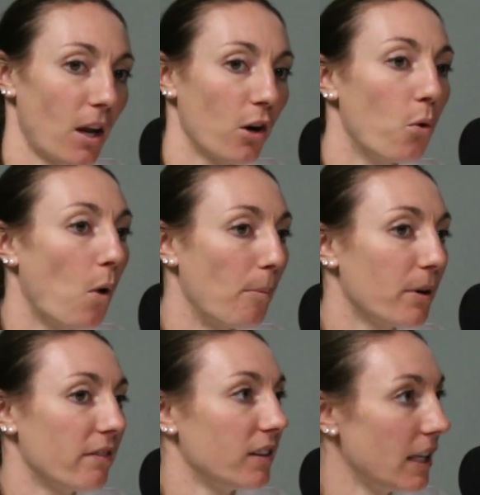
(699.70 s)

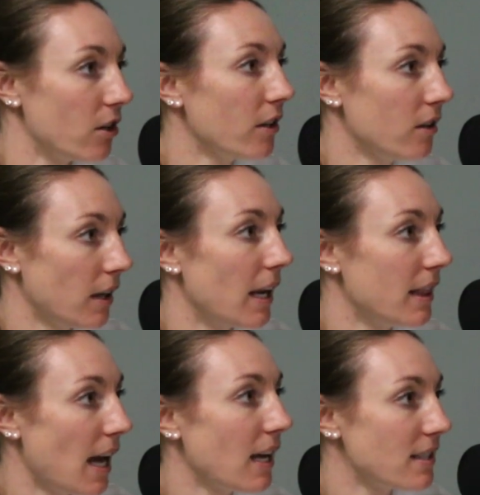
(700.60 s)
cooperative leader
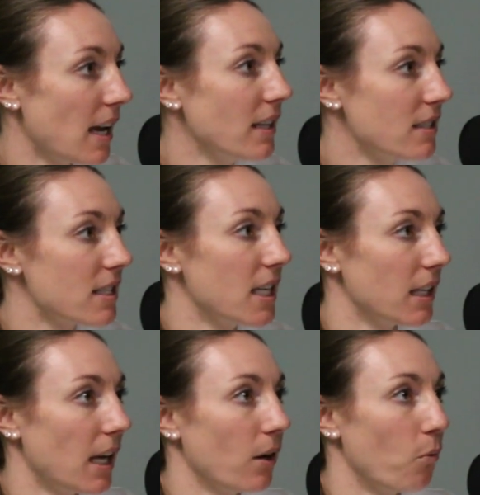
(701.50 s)
in that sense that,
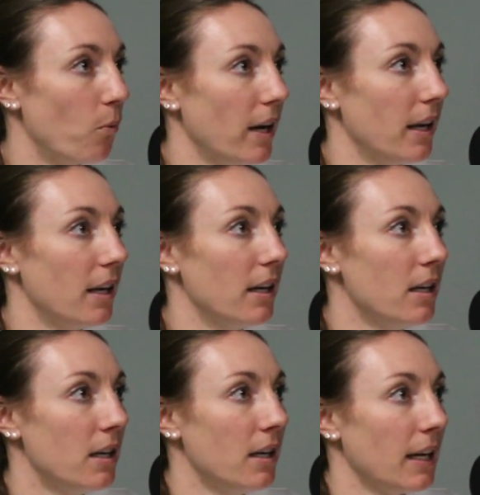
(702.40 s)
like, when
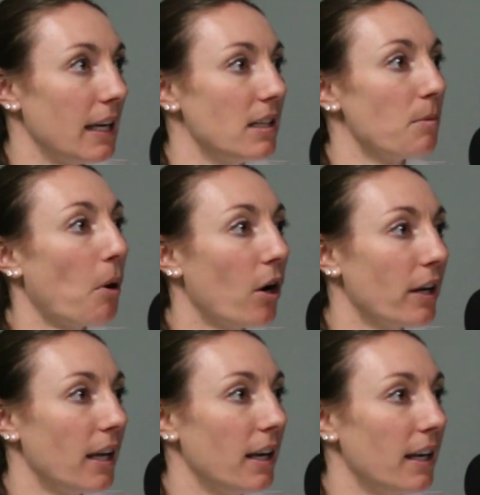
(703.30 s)
he
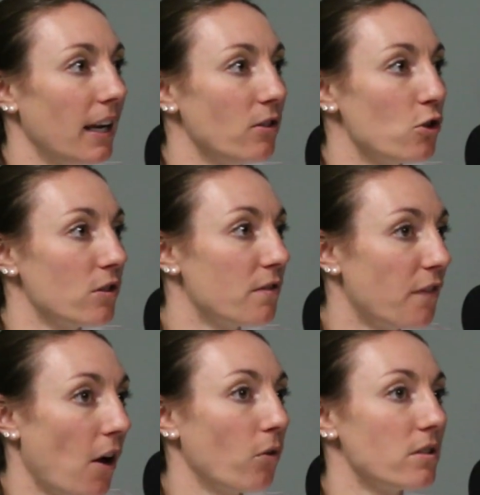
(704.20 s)
departed, it just
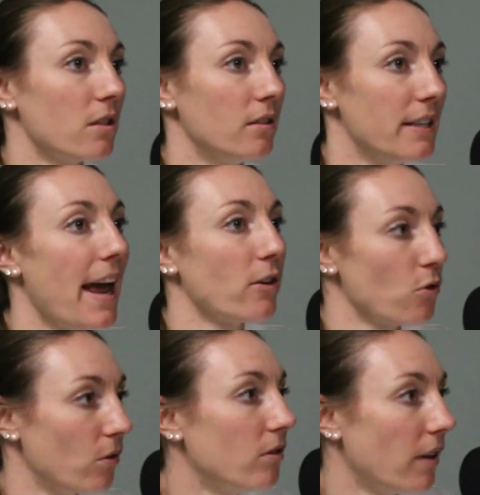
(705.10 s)
felt natural,